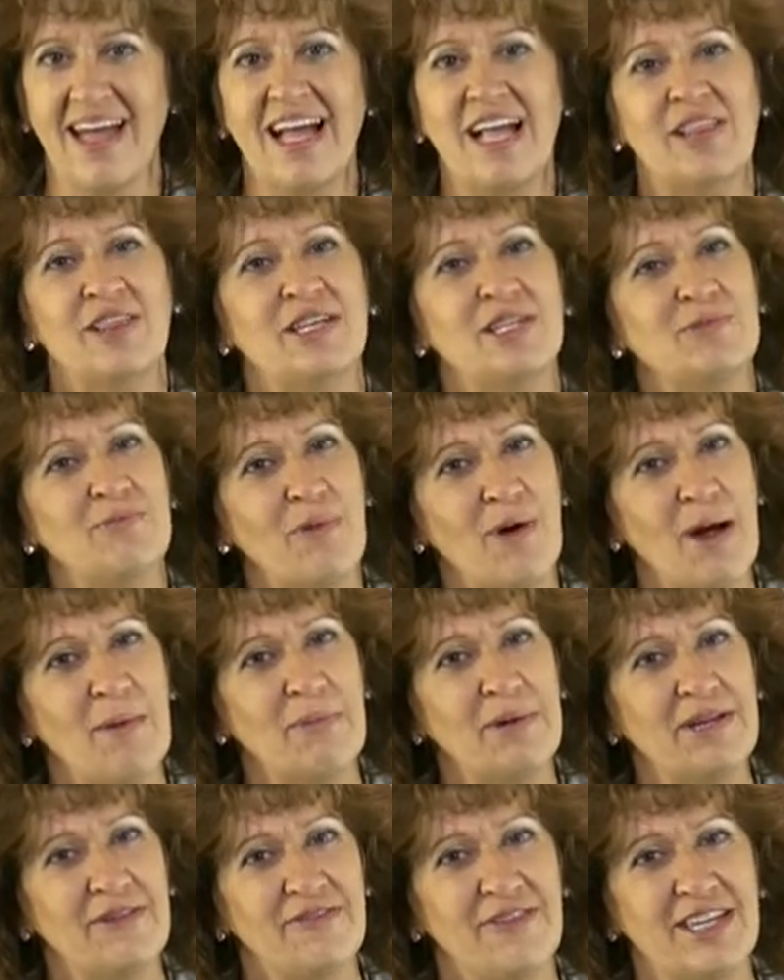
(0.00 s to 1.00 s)
This
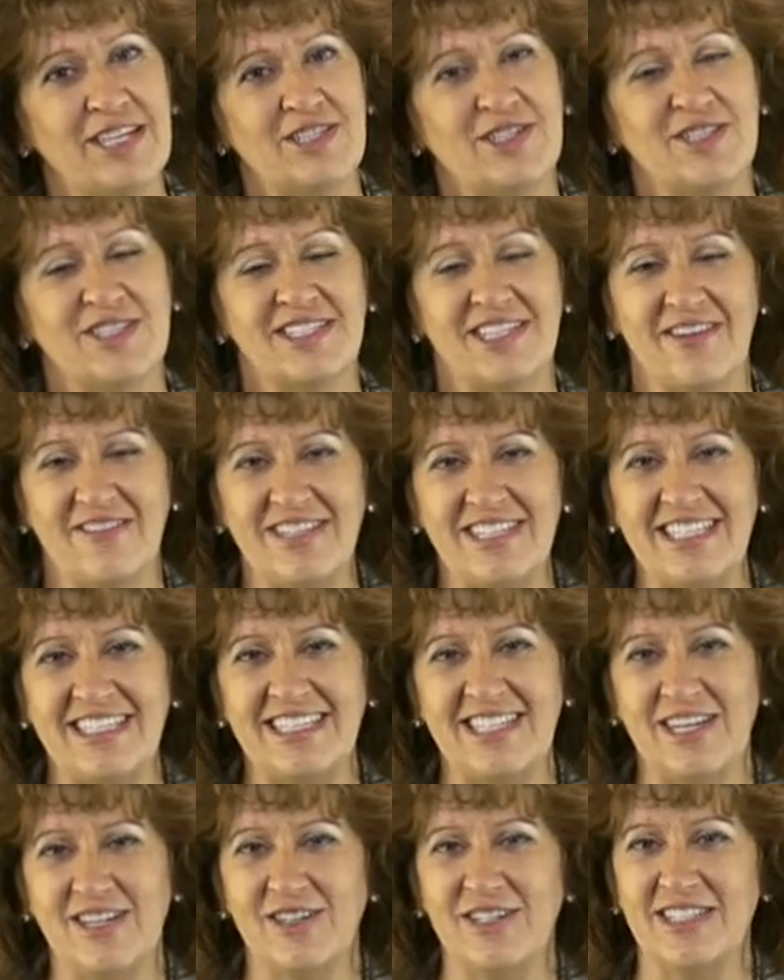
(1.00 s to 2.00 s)
property features one thousand seven
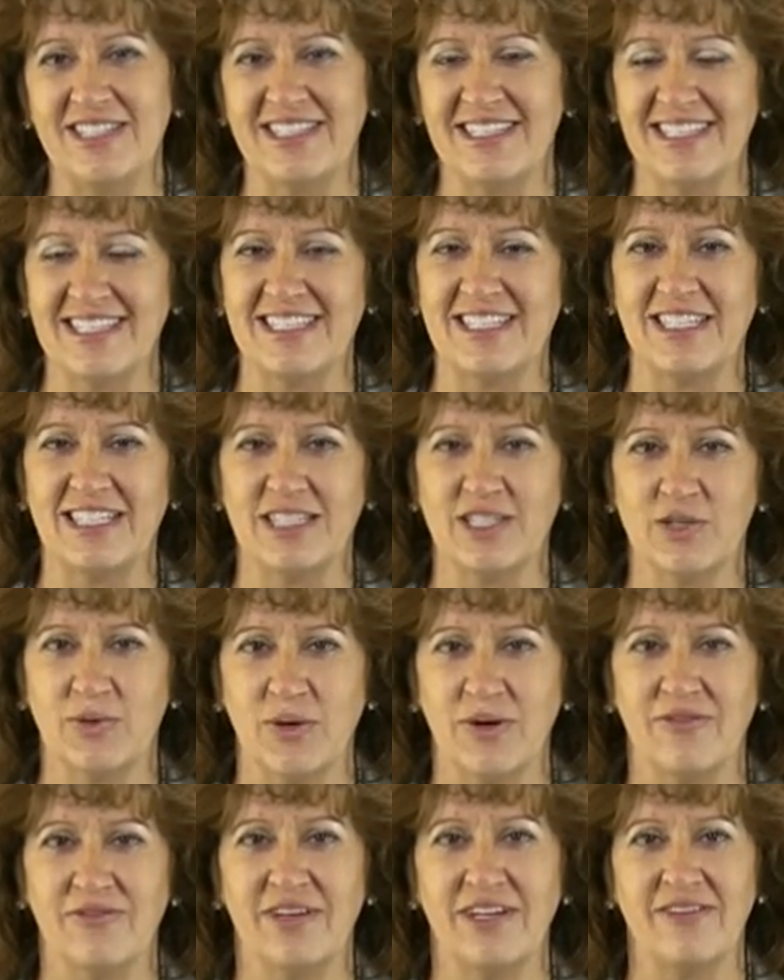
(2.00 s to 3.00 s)
hundred sixteen
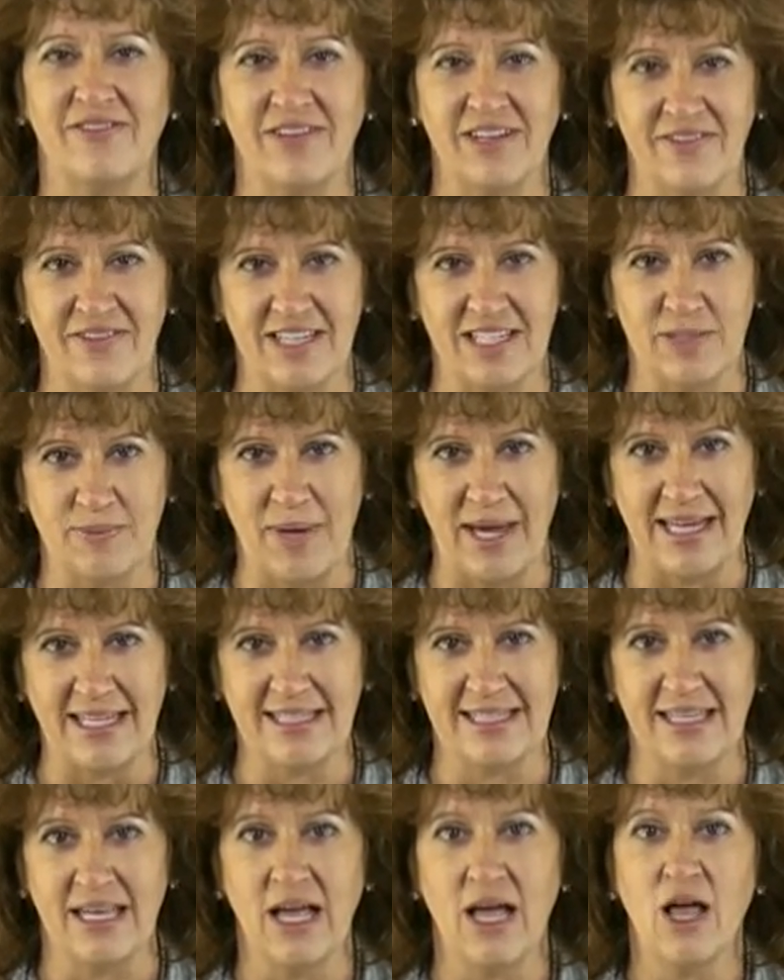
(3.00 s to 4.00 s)
square feet of living
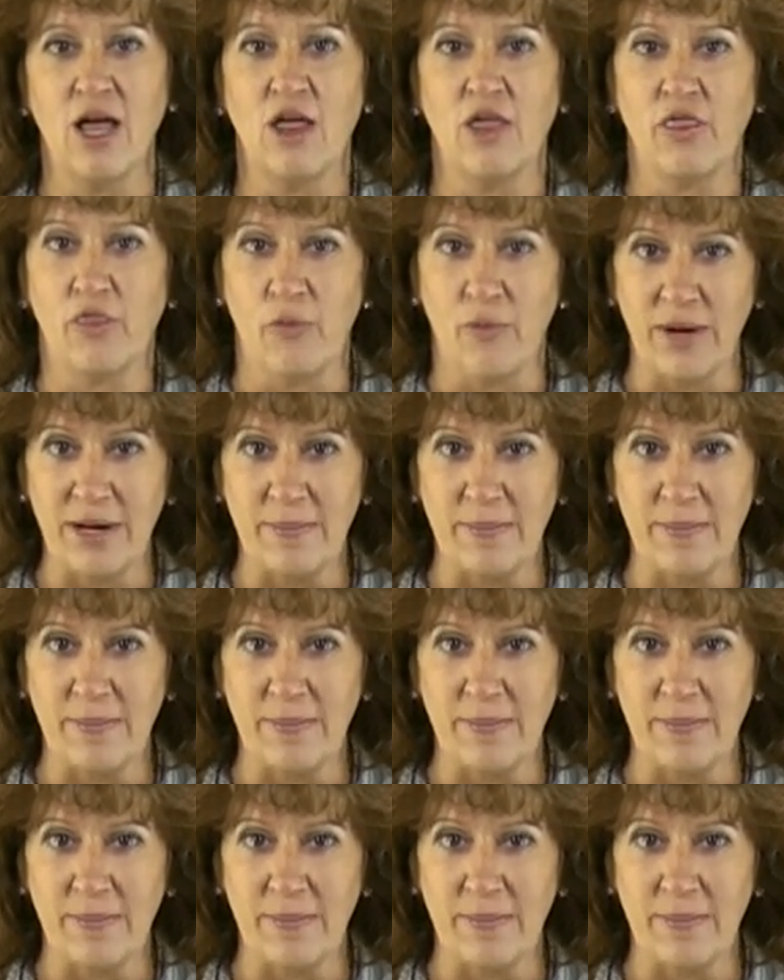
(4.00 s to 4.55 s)
space, three